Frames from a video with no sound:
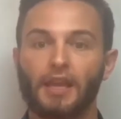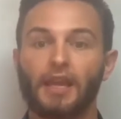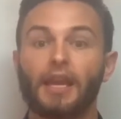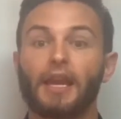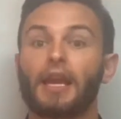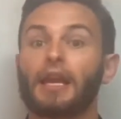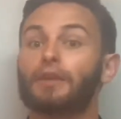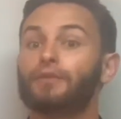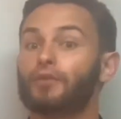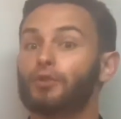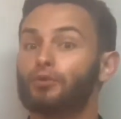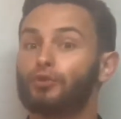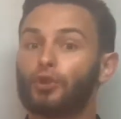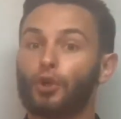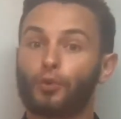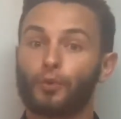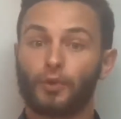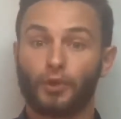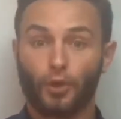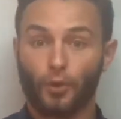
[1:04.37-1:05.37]
If you
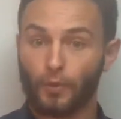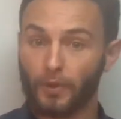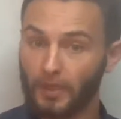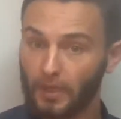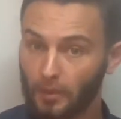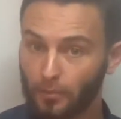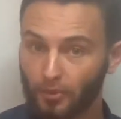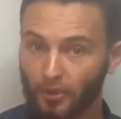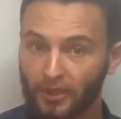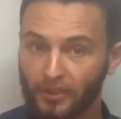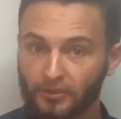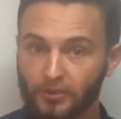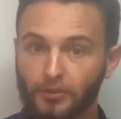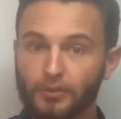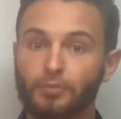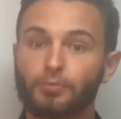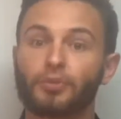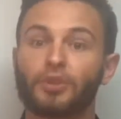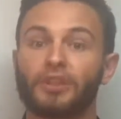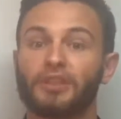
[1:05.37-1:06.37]
don't know any
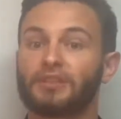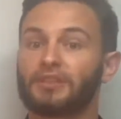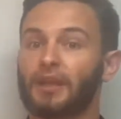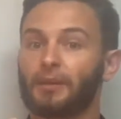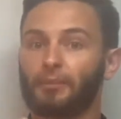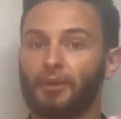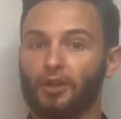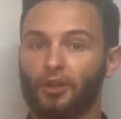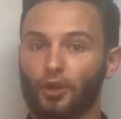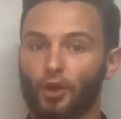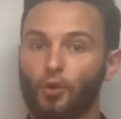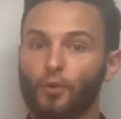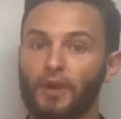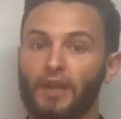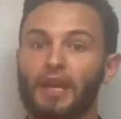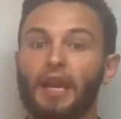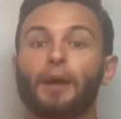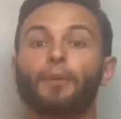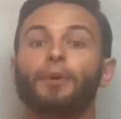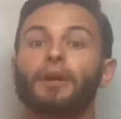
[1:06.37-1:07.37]
appraisers, please let me know,
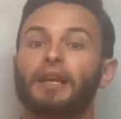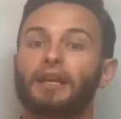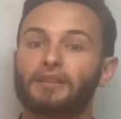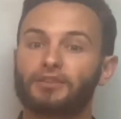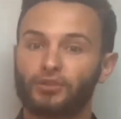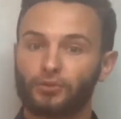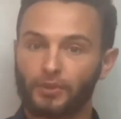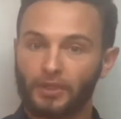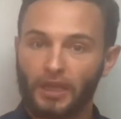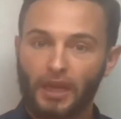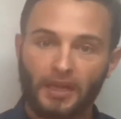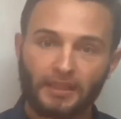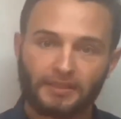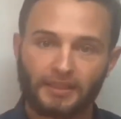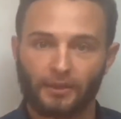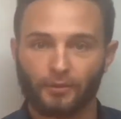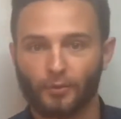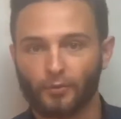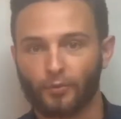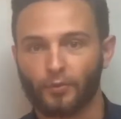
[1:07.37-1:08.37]
and I will get you in
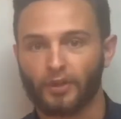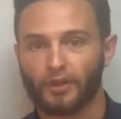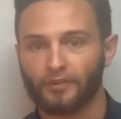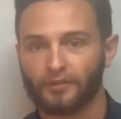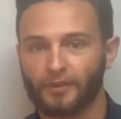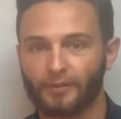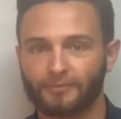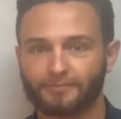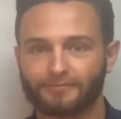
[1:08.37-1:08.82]
contact with one of them.